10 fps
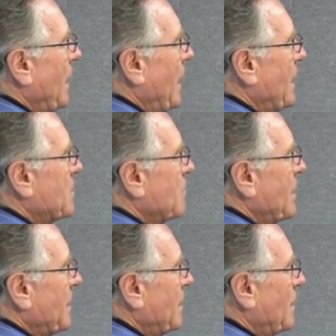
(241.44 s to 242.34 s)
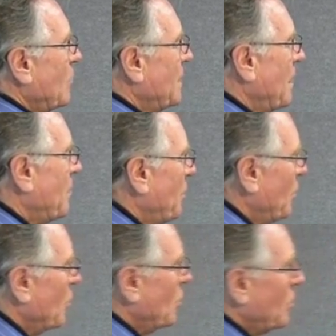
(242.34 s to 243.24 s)
edge right there with that
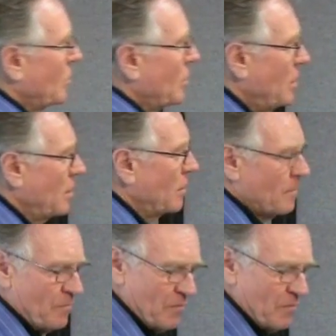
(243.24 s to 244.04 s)
pure color.